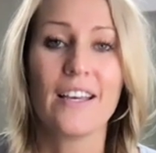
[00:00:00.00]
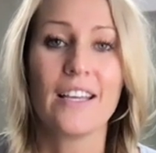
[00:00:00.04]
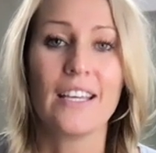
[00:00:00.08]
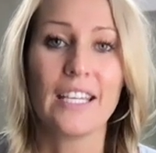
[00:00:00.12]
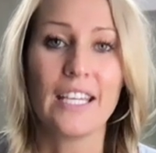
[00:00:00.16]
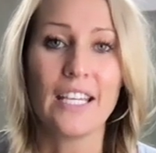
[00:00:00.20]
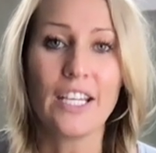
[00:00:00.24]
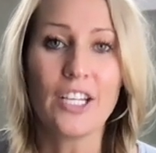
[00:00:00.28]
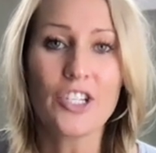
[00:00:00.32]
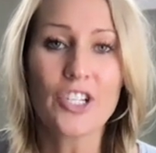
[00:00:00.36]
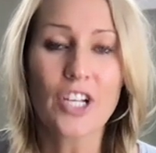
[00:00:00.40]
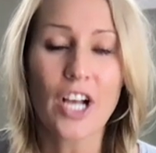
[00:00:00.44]

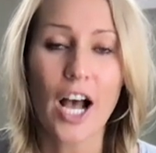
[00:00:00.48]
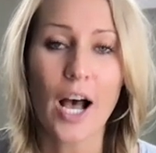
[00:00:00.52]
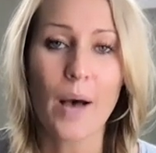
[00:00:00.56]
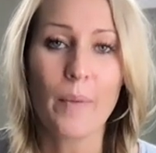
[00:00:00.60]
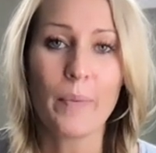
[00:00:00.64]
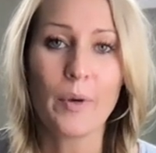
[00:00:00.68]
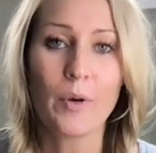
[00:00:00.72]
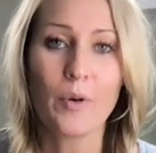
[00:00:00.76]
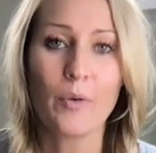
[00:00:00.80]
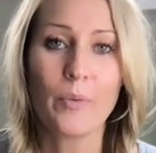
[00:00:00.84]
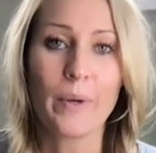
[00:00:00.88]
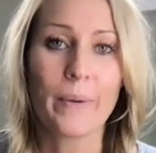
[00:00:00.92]
Each
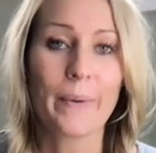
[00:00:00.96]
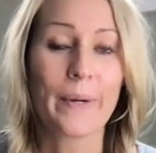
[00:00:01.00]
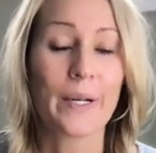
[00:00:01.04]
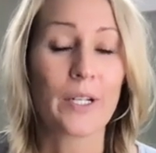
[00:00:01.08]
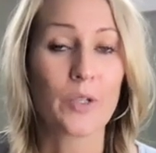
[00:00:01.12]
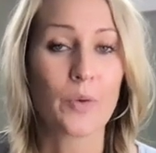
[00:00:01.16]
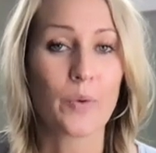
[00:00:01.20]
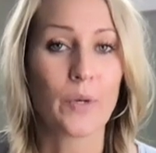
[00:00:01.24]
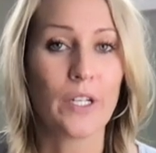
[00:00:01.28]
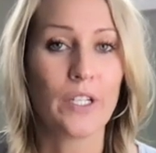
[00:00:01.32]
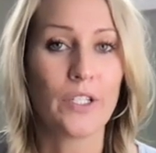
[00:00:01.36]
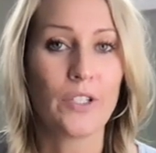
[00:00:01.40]
copy will be about
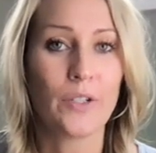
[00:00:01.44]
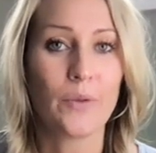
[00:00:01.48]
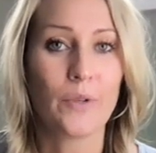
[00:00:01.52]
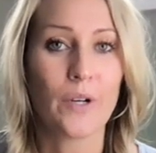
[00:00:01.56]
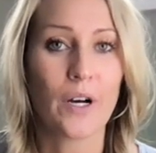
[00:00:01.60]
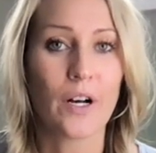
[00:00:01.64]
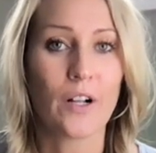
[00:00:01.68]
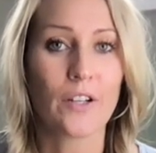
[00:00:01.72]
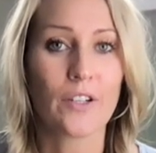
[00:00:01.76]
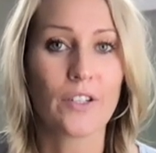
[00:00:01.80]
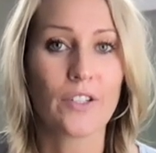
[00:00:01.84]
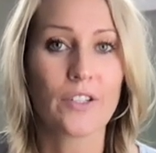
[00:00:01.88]

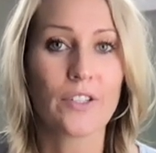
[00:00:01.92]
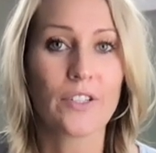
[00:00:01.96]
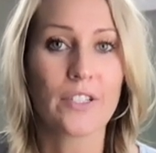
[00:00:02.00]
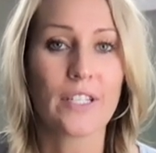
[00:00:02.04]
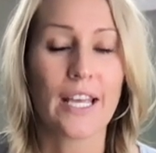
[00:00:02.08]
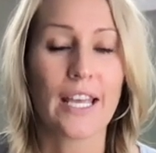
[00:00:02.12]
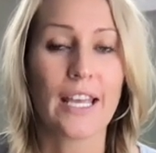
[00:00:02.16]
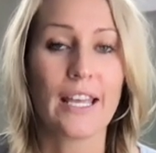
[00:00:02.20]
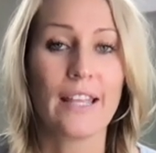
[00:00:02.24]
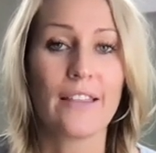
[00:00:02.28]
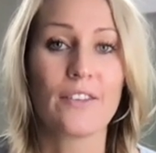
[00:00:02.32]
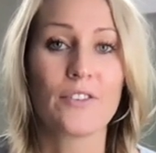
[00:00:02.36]
$22,
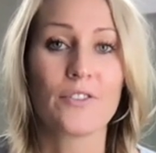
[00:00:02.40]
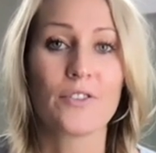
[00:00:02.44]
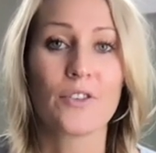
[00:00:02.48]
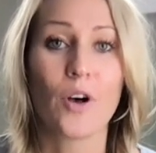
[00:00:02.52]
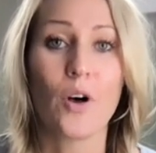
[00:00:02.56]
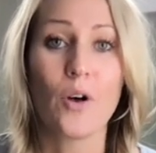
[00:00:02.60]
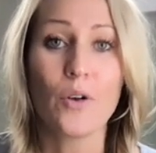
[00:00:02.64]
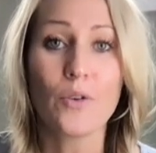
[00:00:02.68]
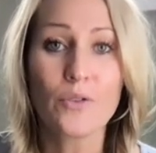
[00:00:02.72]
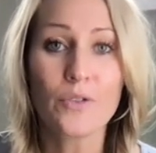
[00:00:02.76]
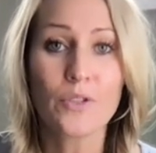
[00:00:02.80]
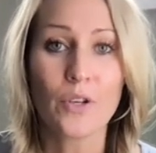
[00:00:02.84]
and there's
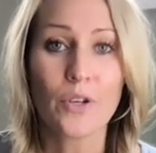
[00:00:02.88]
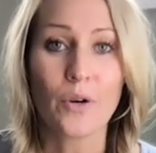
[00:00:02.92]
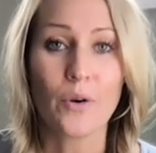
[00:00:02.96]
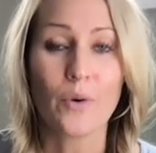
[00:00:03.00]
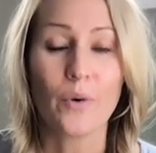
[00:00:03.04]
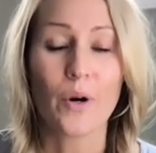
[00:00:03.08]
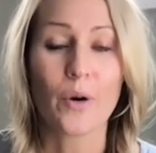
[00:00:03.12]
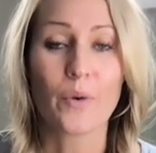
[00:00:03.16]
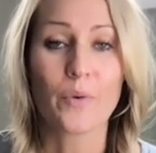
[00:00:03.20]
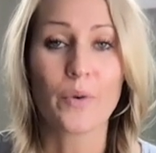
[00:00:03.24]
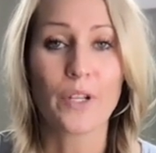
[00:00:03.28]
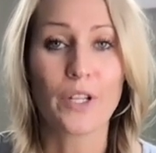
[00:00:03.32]
also
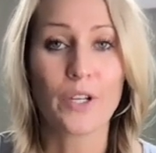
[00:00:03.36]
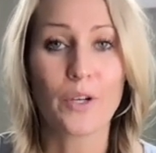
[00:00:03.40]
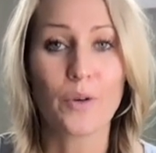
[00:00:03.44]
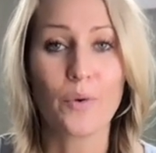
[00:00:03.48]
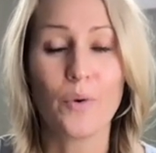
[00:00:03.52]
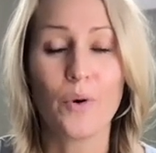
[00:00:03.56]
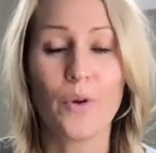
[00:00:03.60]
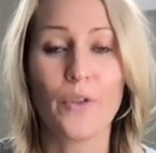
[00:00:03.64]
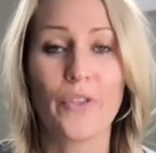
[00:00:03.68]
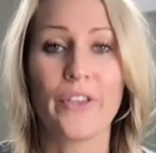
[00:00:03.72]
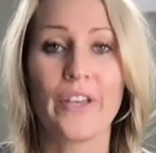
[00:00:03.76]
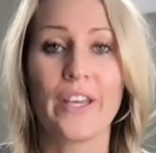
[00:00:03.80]
a really
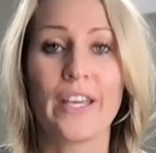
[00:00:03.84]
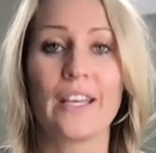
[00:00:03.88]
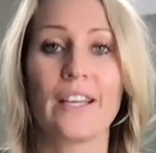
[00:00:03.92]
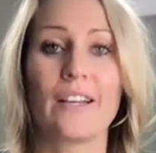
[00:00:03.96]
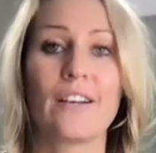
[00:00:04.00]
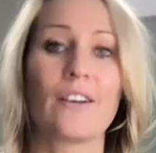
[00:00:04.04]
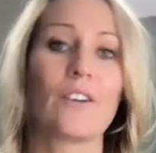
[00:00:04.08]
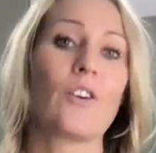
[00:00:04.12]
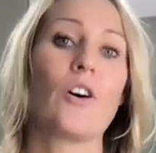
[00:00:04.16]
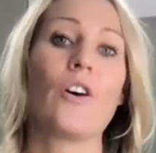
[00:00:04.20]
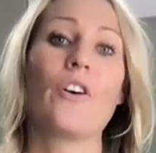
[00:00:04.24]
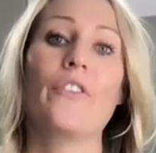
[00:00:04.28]
cool
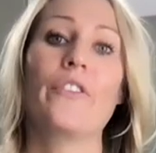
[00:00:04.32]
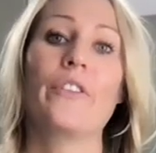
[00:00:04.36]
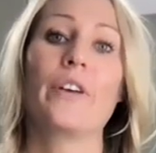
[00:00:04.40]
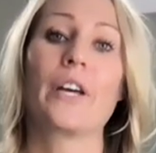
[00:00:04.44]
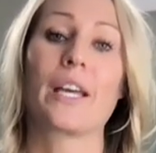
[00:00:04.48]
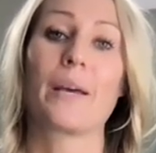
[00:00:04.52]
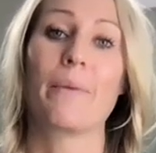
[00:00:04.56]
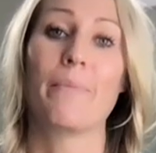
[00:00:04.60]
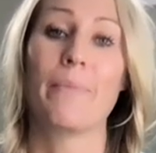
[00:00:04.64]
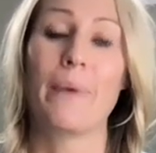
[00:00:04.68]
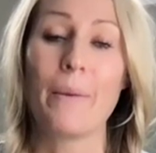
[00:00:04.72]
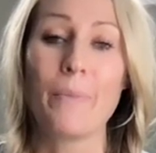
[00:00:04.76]
thing called the
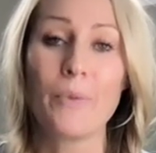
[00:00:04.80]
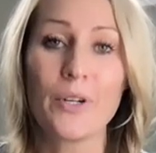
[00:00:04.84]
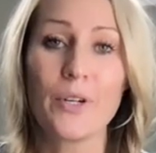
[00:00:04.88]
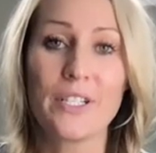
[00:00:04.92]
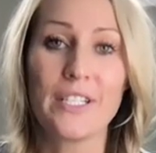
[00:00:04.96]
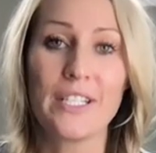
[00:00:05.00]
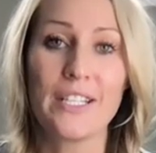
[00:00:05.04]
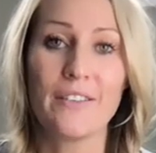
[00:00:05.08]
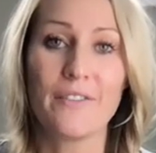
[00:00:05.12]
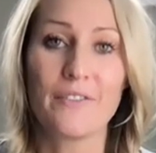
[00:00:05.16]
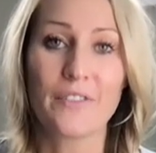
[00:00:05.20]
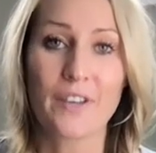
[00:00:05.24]

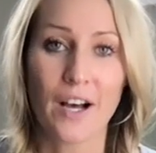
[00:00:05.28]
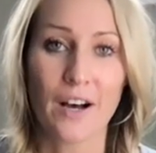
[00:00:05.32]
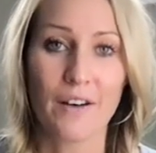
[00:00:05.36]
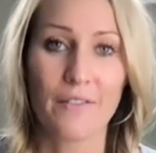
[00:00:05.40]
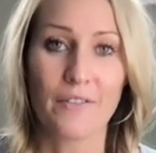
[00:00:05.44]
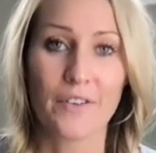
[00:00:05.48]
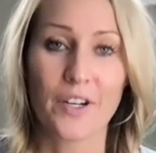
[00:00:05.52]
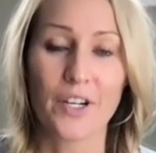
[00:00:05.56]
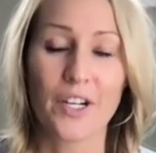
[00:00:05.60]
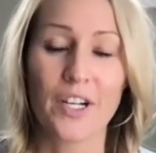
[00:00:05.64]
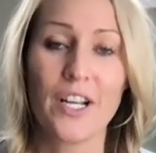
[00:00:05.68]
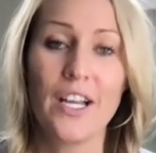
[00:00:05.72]
commemorative
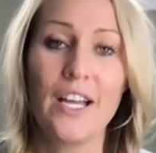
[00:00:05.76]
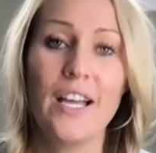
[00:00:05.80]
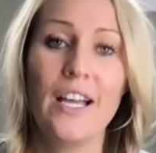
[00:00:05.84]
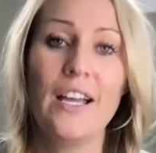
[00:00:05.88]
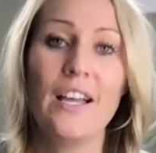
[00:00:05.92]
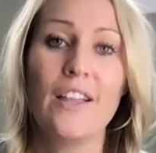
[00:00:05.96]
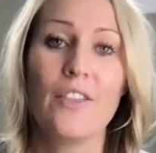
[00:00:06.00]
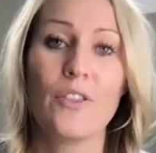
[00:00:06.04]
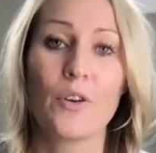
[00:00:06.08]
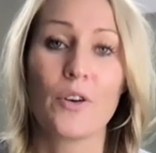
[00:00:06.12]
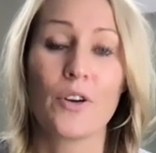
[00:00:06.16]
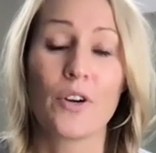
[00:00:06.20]
cover.
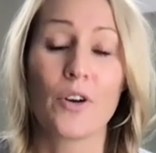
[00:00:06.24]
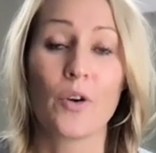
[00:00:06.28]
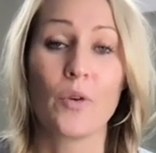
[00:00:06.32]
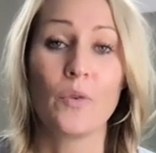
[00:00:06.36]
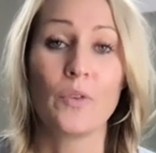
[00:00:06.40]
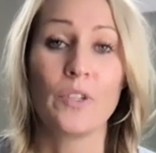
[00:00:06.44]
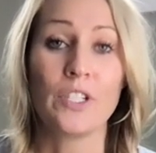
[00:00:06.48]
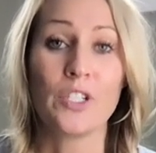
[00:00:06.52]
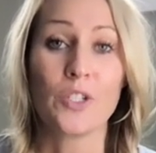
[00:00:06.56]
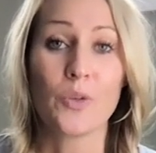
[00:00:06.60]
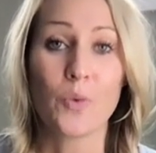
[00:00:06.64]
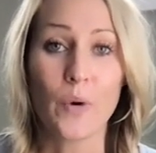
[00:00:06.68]
There are
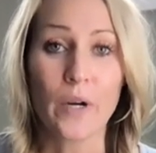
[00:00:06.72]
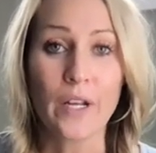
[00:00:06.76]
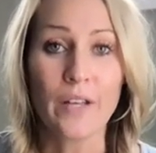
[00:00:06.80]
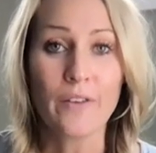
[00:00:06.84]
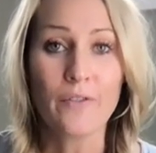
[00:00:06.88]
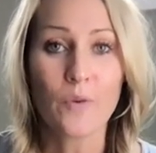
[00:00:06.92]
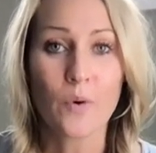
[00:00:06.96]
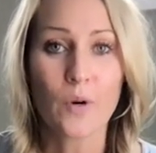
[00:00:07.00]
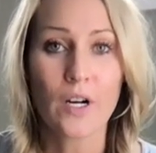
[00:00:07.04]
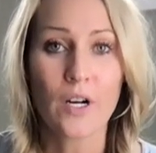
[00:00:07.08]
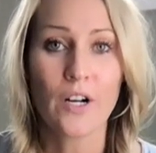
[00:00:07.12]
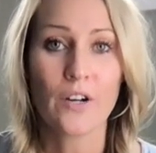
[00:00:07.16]
only
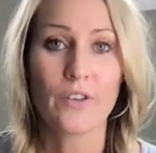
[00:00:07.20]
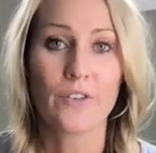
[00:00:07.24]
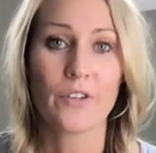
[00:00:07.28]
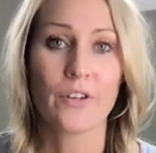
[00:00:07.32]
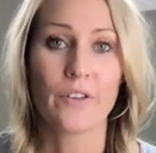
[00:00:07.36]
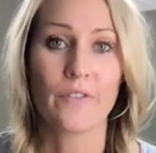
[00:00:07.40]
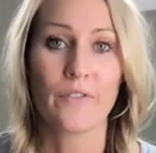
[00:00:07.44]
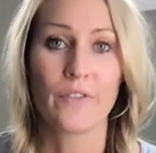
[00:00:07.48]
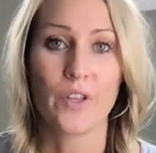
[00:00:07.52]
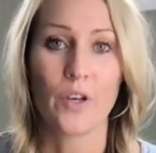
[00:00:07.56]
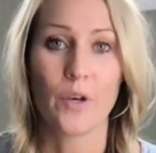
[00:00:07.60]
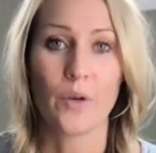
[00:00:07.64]
2,400
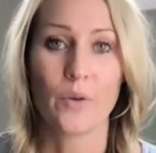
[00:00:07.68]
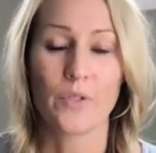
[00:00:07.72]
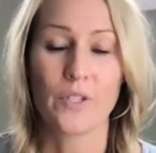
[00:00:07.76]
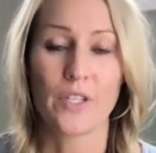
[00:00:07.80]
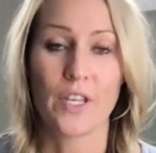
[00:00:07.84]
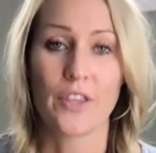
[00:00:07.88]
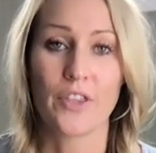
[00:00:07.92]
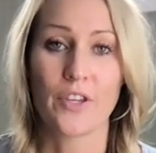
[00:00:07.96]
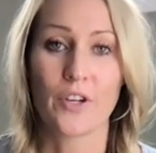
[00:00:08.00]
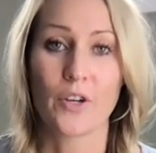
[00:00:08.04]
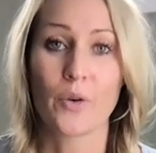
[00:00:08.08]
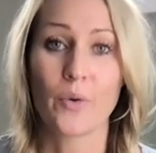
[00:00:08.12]
of those
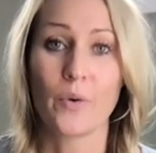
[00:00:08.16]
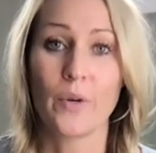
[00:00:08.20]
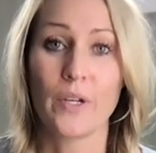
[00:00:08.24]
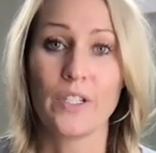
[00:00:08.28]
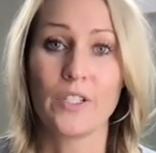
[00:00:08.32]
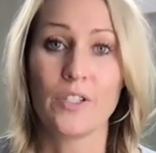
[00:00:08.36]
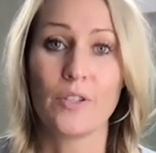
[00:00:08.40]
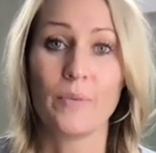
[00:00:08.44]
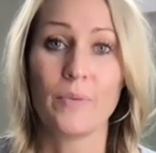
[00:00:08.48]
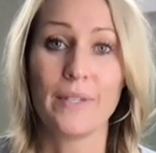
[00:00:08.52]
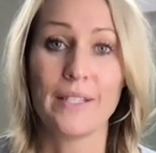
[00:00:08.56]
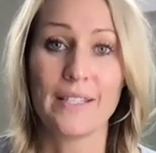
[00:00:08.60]
that they're going
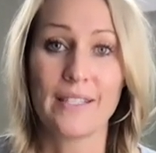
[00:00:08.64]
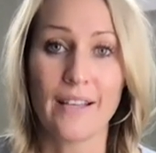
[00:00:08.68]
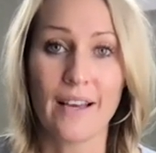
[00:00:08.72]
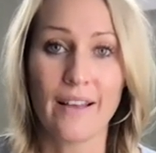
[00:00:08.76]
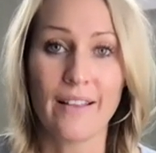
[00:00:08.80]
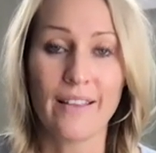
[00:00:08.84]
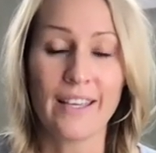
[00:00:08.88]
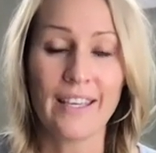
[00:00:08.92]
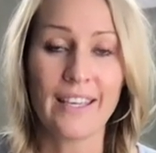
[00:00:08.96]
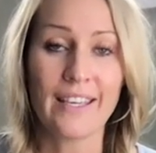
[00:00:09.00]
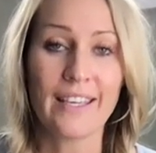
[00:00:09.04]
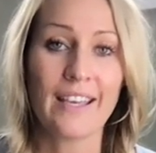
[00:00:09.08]
to be
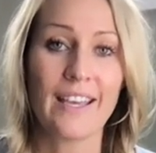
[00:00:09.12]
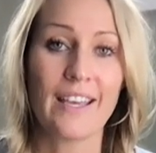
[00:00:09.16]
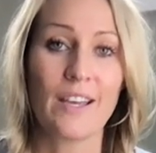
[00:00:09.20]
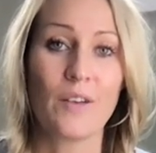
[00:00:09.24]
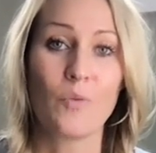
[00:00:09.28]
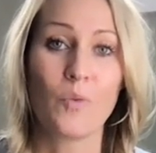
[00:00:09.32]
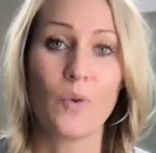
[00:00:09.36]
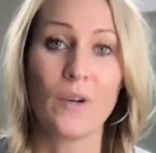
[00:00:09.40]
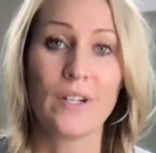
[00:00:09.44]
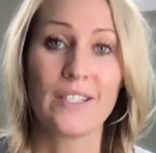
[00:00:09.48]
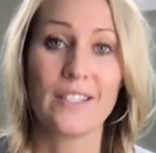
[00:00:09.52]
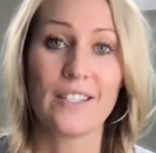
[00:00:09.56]
selling, and
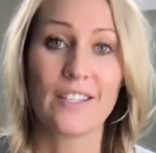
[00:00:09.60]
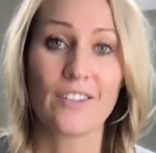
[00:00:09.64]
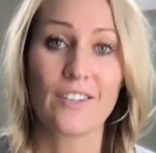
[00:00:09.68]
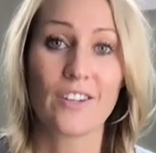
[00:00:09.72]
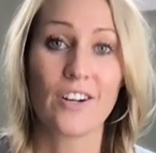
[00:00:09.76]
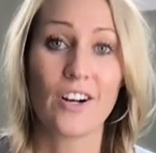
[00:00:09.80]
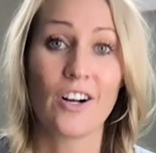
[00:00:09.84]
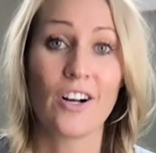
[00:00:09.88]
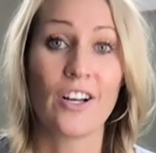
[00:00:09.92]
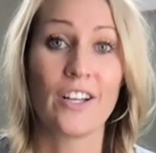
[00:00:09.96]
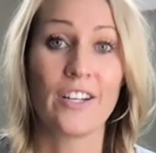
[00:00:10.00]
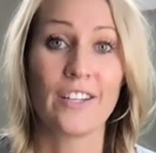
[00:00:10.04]
once they're
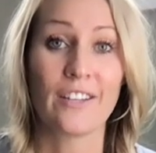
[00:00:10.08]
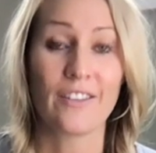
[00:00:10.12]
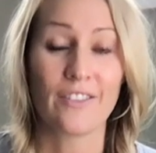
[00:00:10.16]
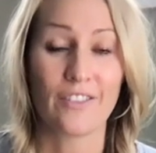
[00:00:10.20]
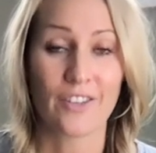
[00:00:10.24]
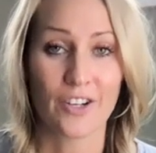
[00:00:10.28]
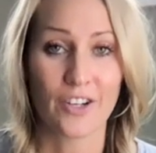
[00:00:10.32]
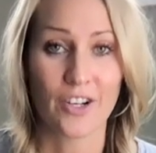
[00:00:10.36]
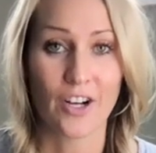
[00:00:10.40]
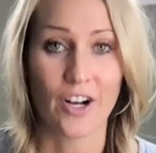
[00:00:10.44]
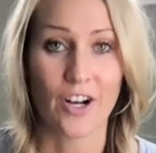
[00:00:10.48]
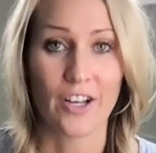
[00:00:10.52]
gone,
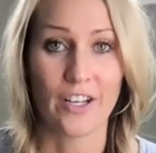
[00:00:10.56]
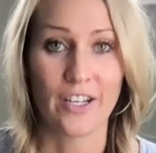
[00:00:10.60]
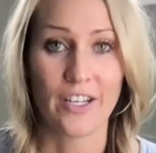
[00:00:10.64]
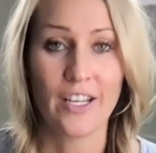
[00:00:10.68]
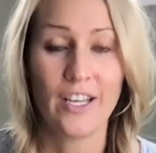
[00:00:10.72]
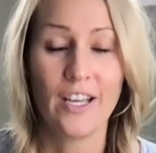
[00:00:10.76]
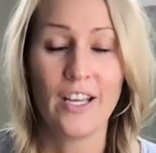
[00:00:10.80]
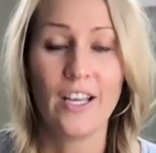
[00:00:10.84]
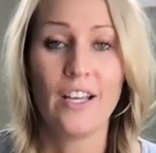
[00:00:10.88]
they're gone.